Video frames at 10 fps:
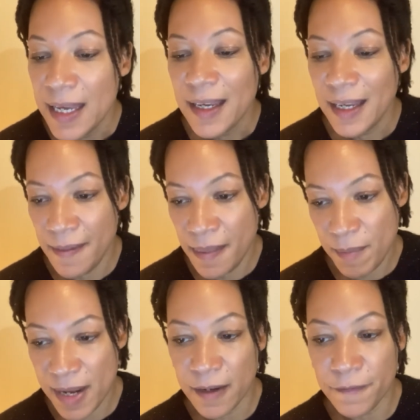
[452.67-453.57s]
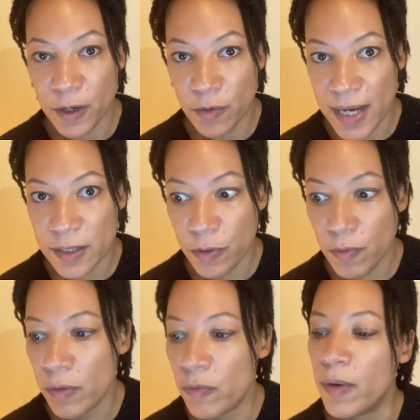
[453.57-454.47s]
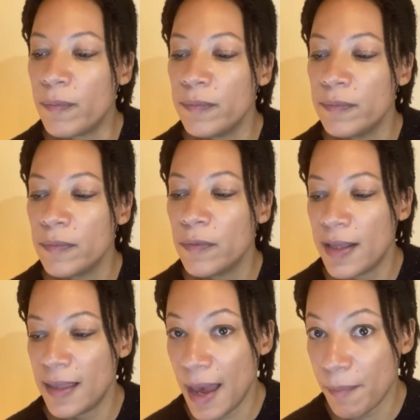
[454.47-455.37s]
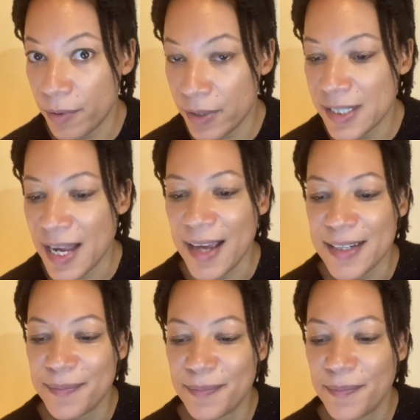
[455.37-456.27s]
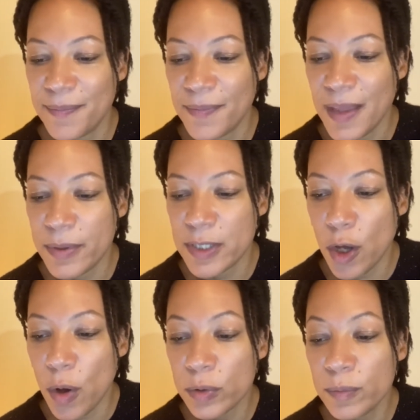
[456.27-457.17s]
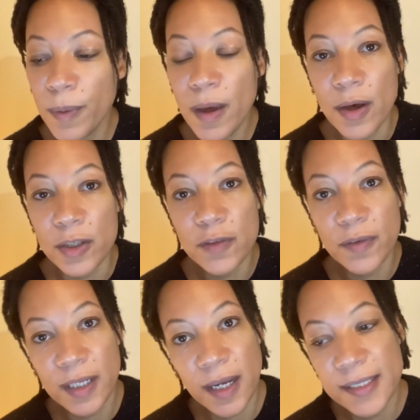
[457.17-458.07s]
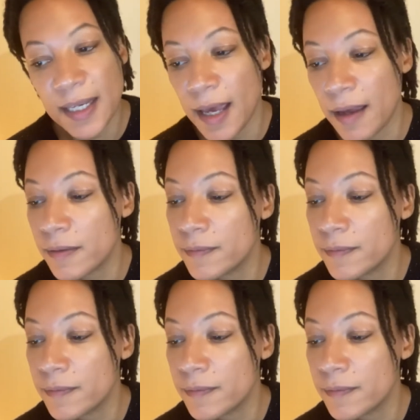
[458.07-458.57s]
In the middle of the great throne room, where the Emperor sat, there was a golden perch for the nightingale.